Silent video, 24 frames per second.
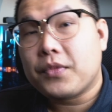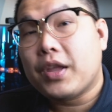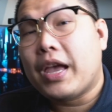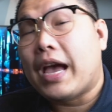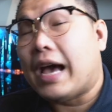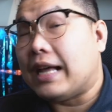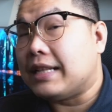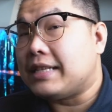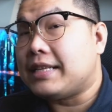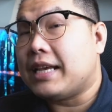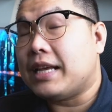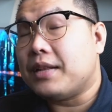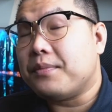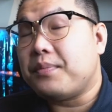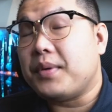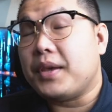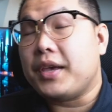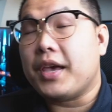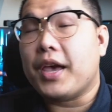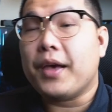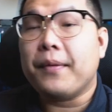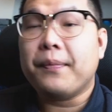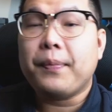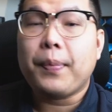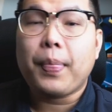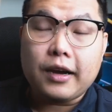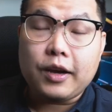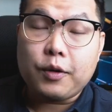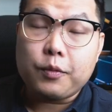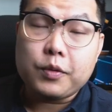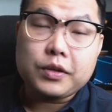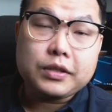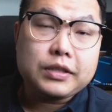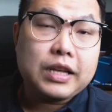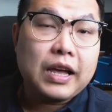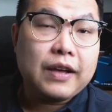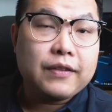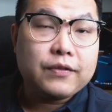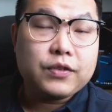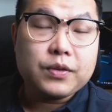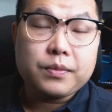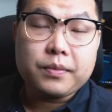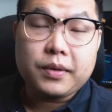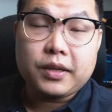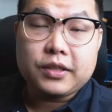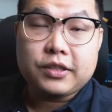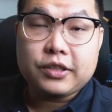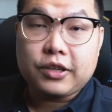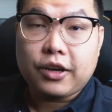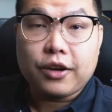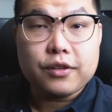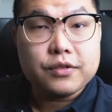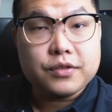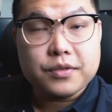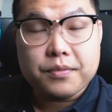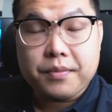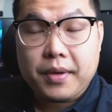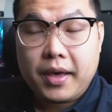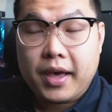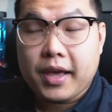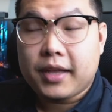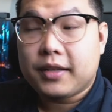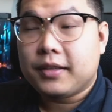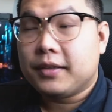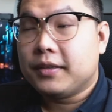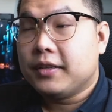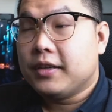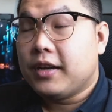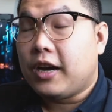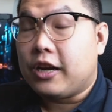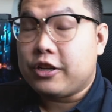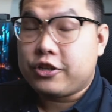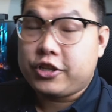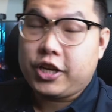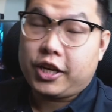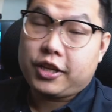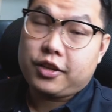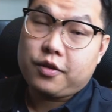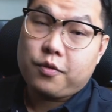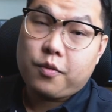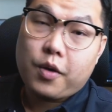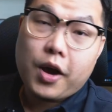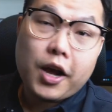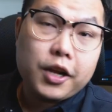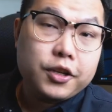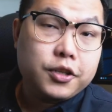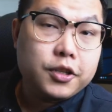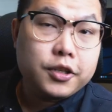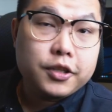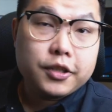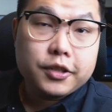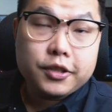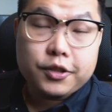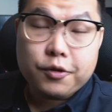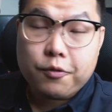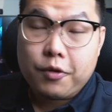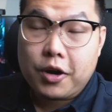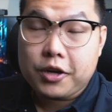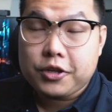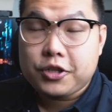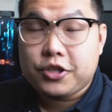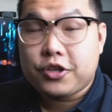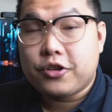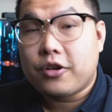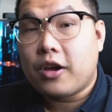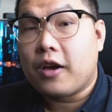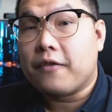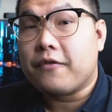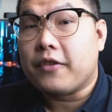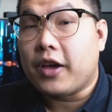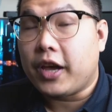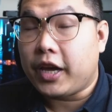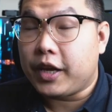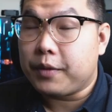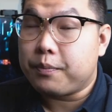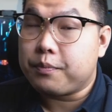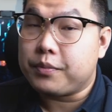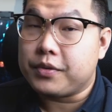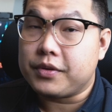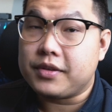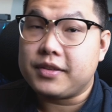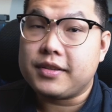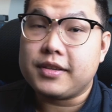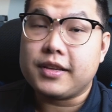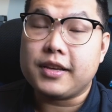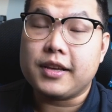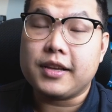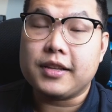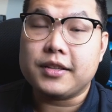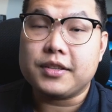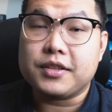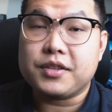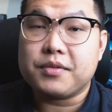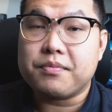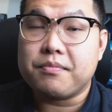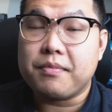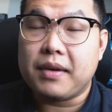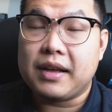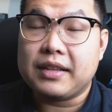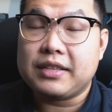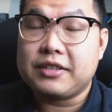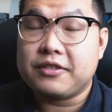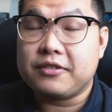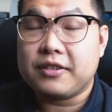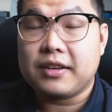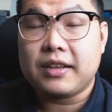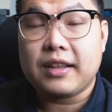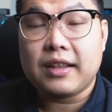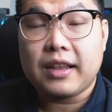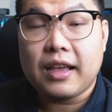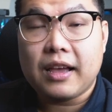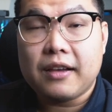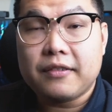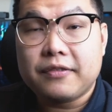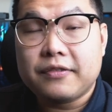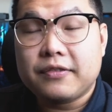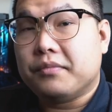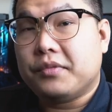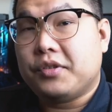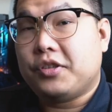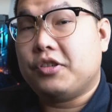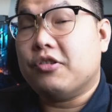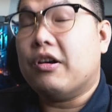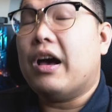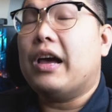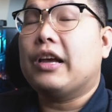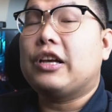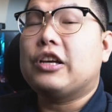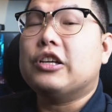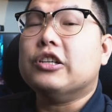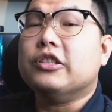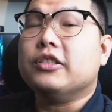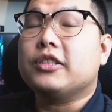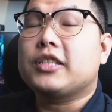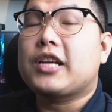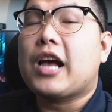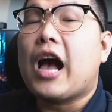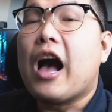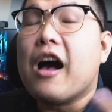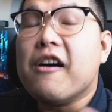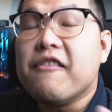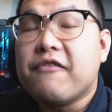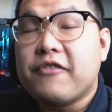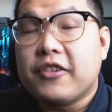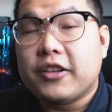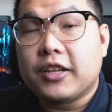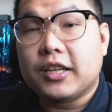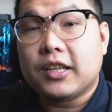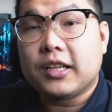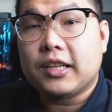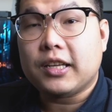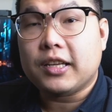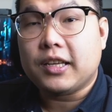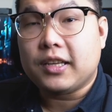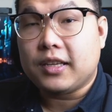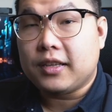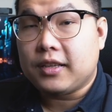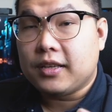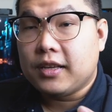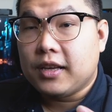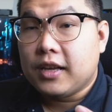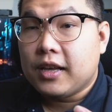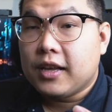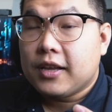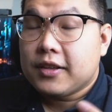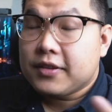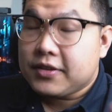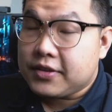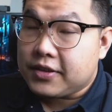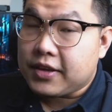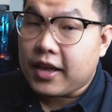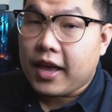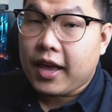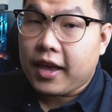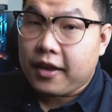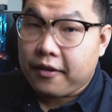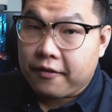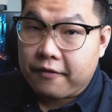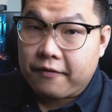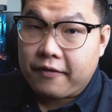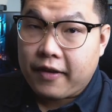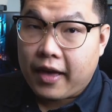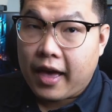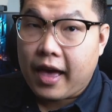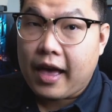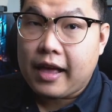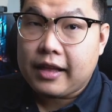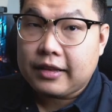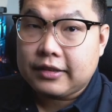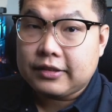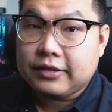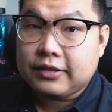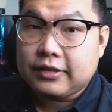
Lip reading: at 10 p.m. it was time for me to go to bed. I checked the watch. The watch still have 8% battery left, so I could confidently say that